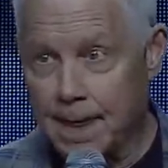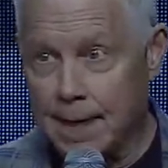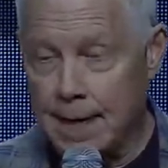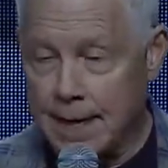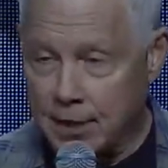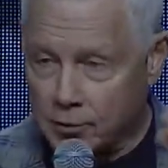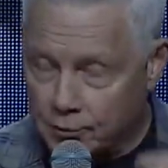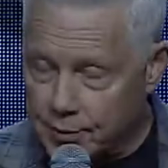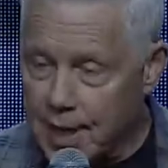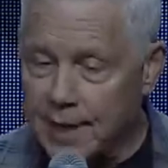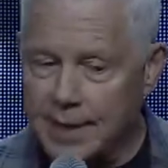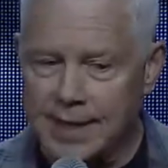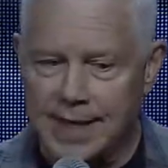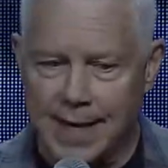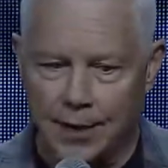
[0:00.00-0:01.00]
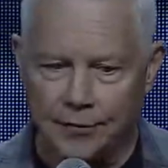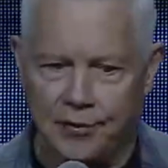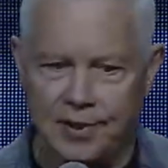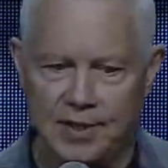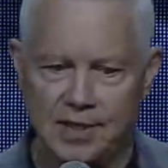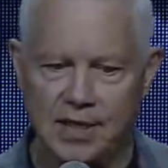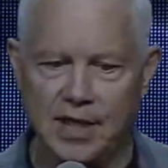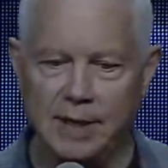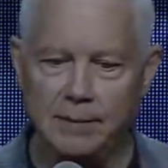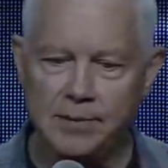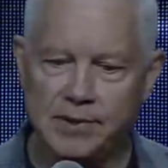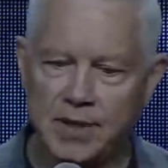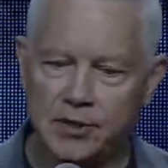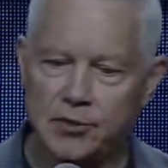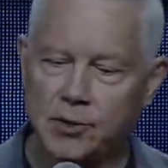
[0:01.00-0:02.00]
and creating healthy
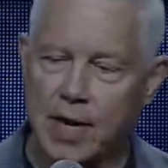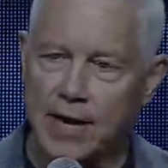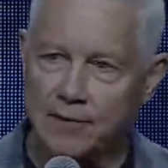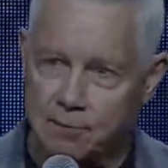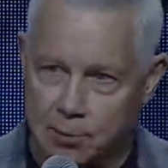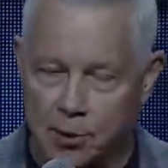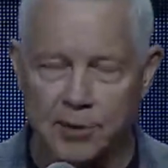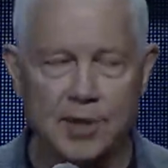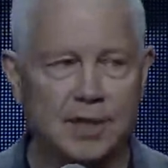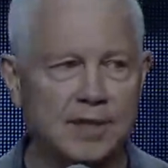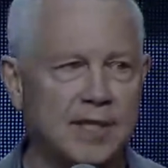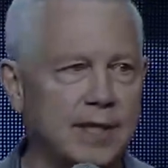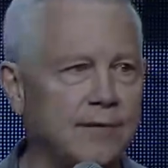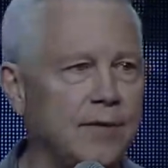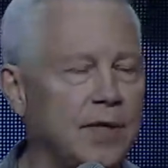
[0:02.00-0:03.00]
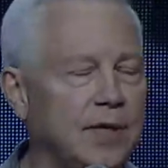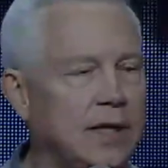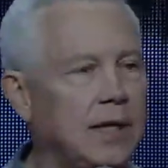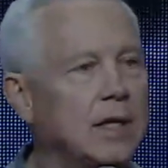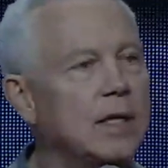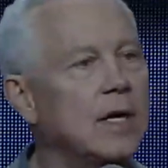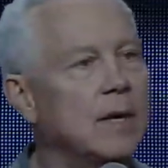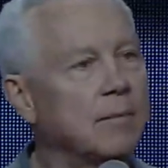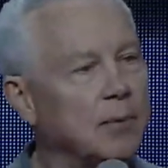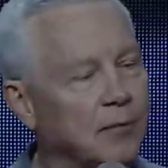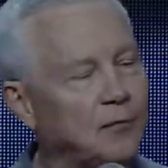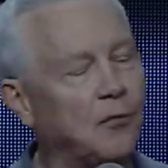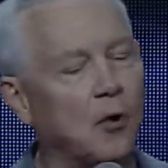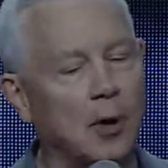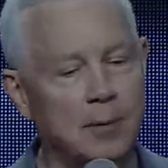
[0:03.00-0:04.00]
teams that drive productivity,
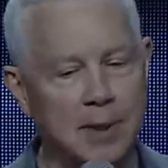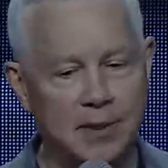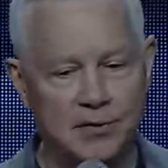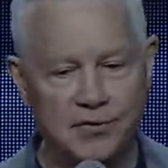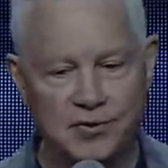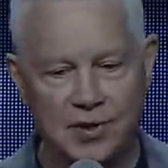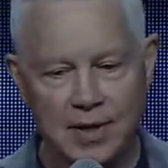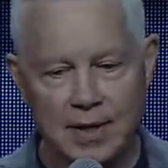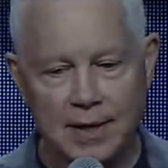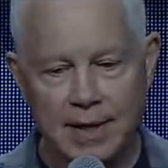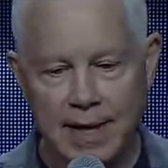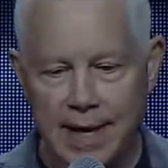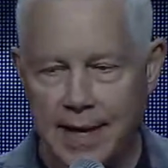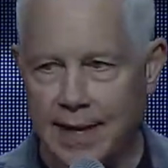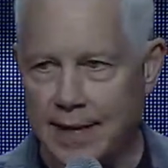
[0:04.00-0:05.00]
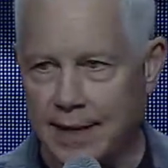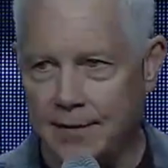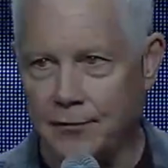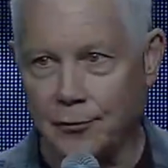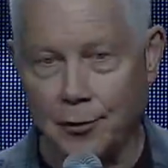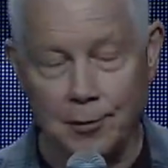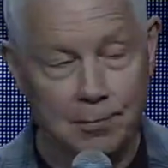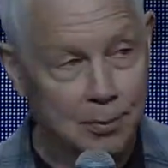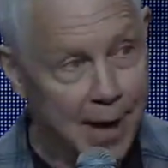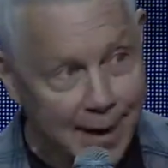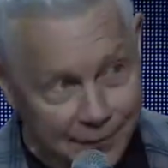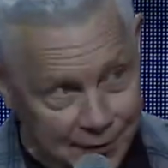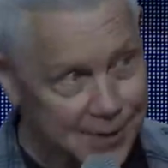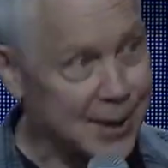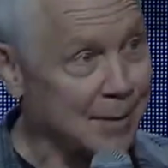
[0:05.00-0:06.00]
performance, and for
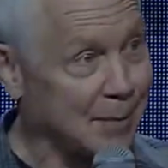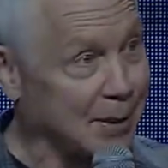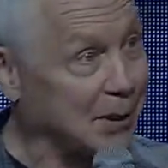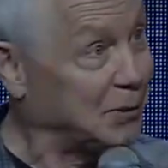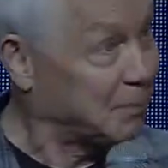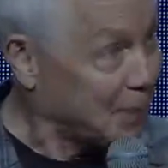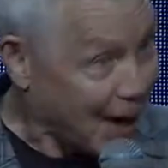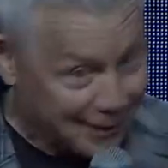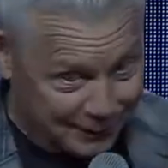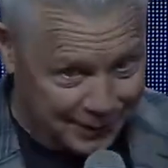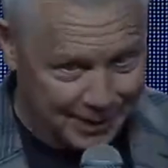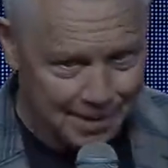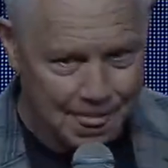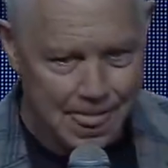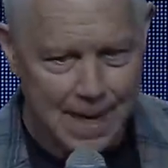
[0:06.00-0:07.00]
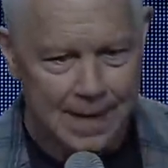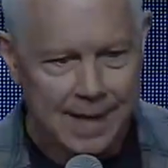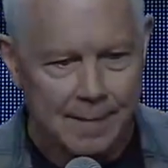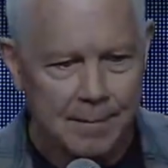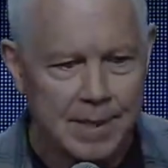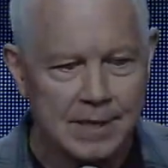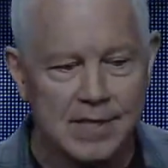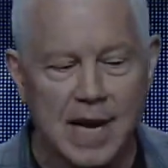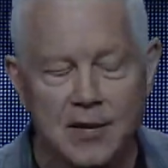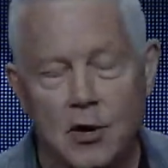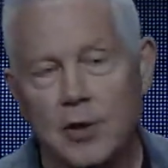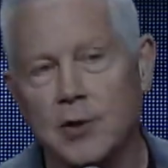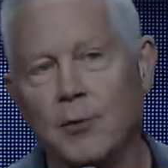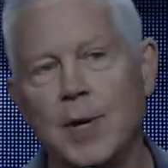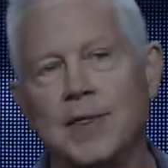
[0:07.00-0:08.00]
profit companies, profit. Because I
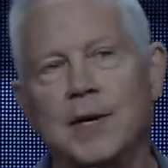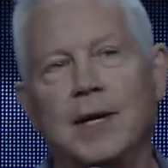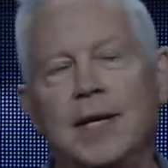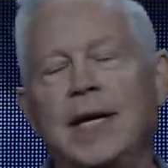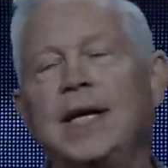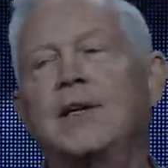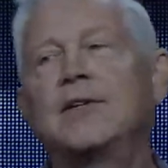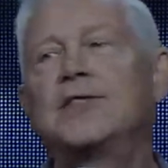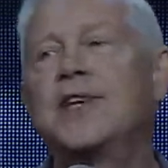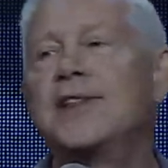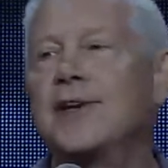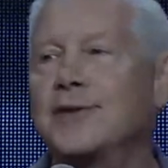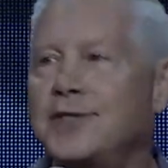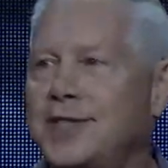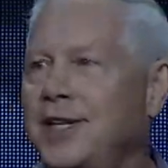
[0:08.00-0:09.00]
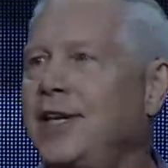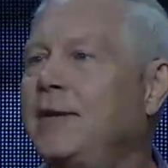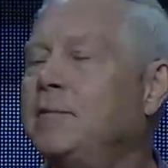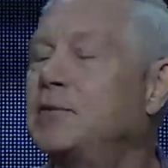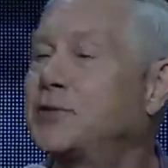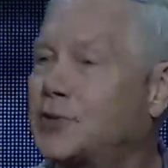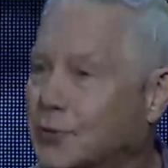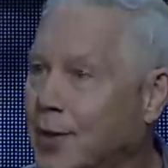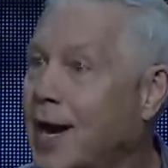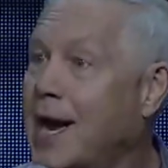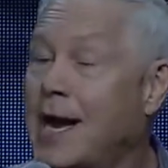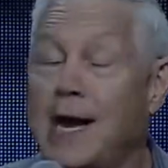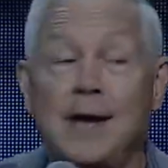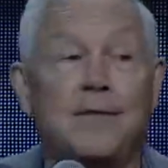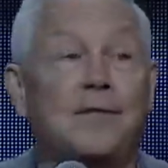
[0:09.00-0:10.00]
know that when the leaders and their teams
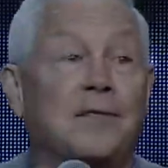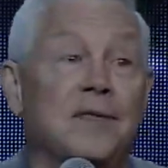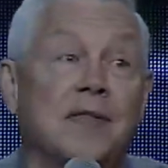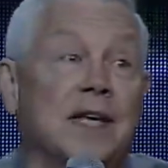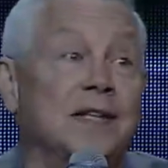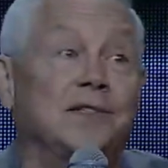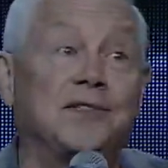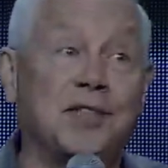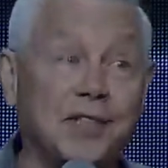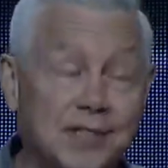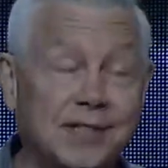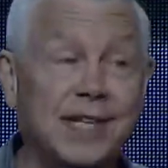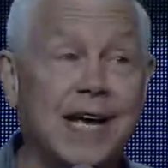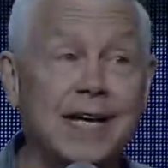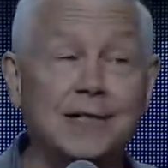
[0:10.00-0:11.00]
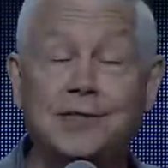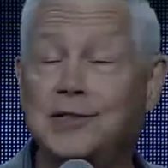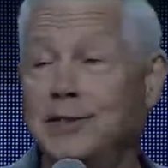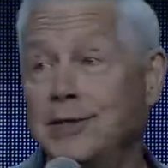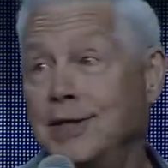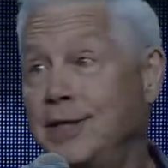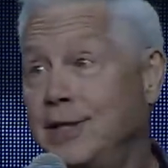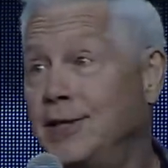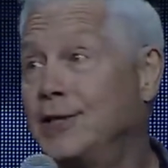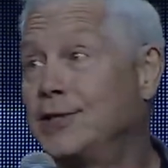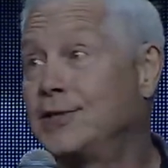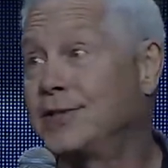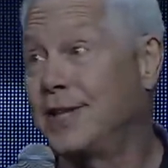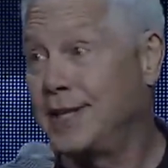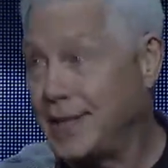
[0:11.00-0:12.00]
thrive, then success
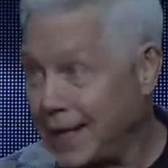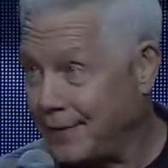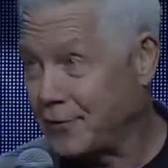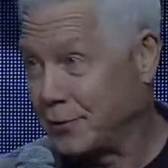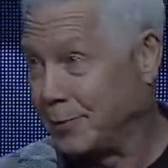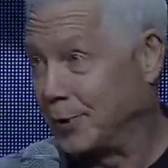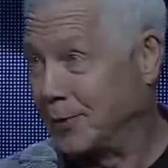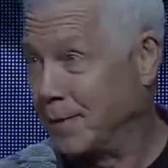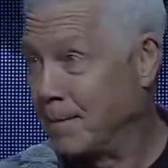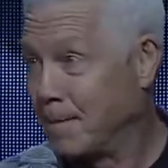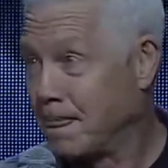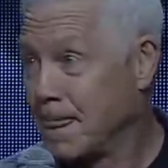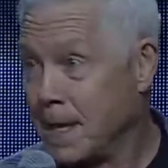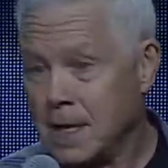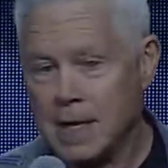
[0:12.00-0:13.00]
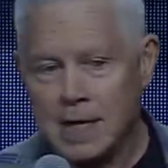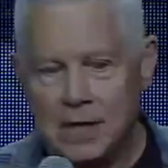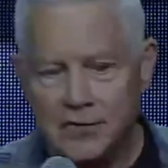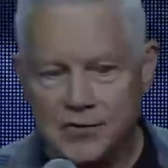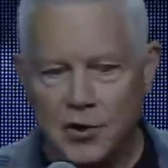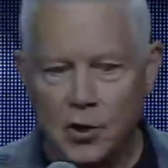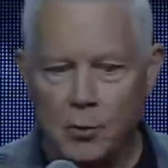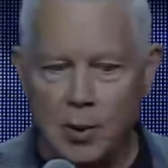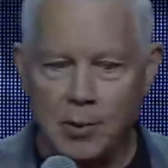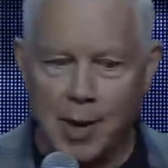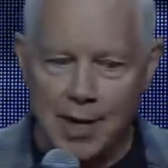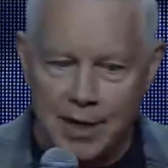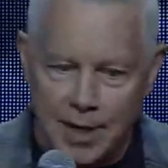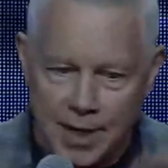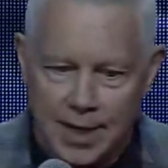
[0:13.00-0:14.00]
is inevitable. So we
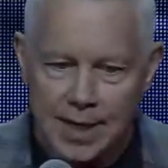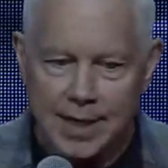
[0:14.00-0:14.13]
want to